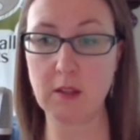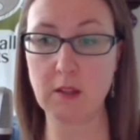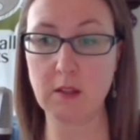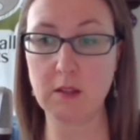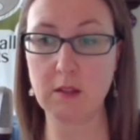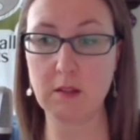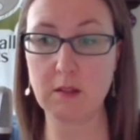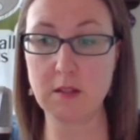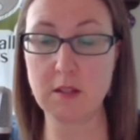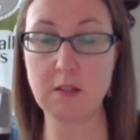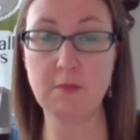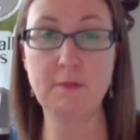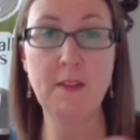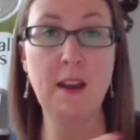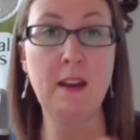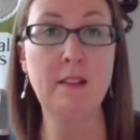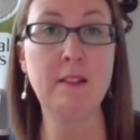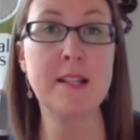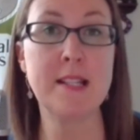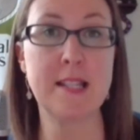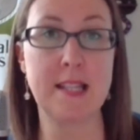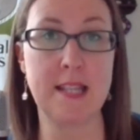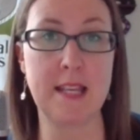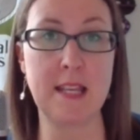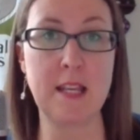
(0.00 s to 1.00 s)

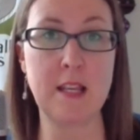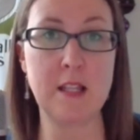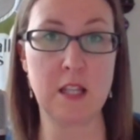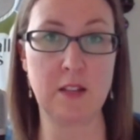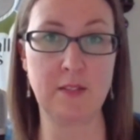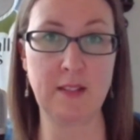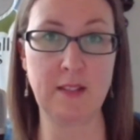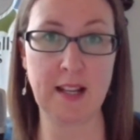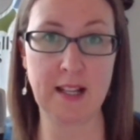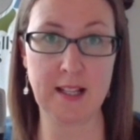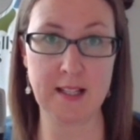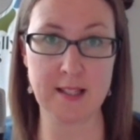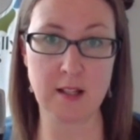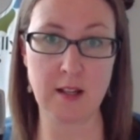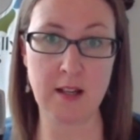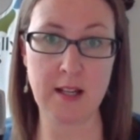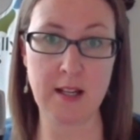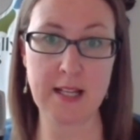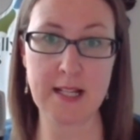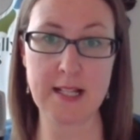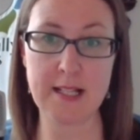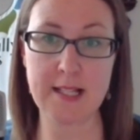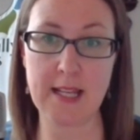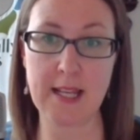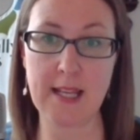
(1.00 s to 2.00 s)
severities of
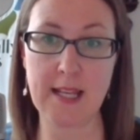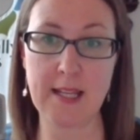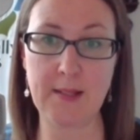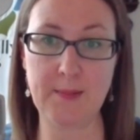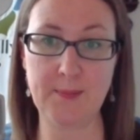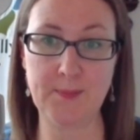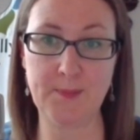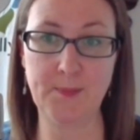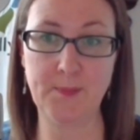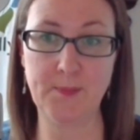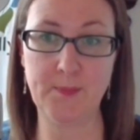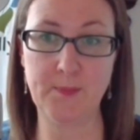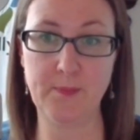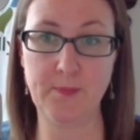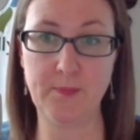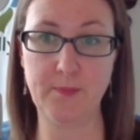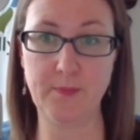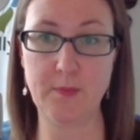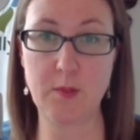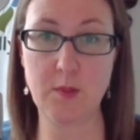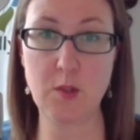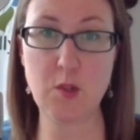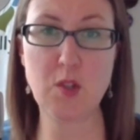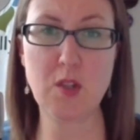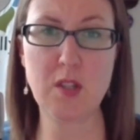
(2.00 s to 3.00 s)
anxiety.
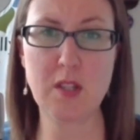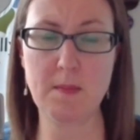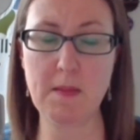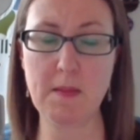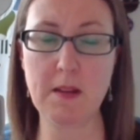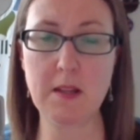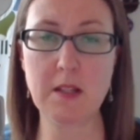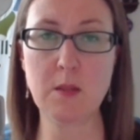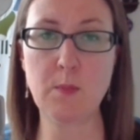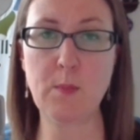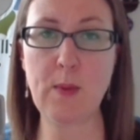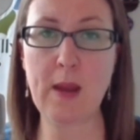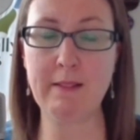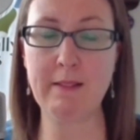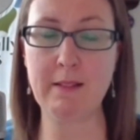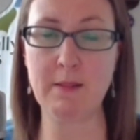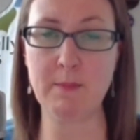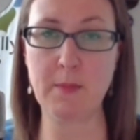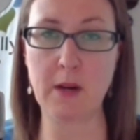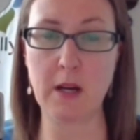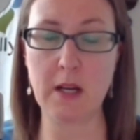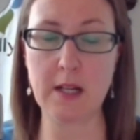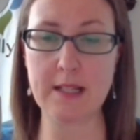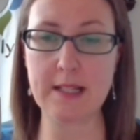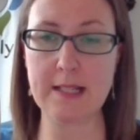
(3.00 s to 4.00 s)
It's just something to bear in
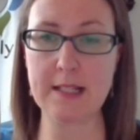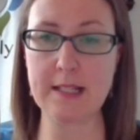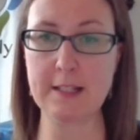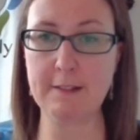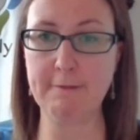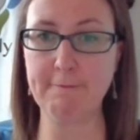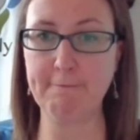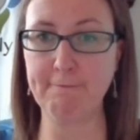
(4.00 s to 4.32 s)
mind.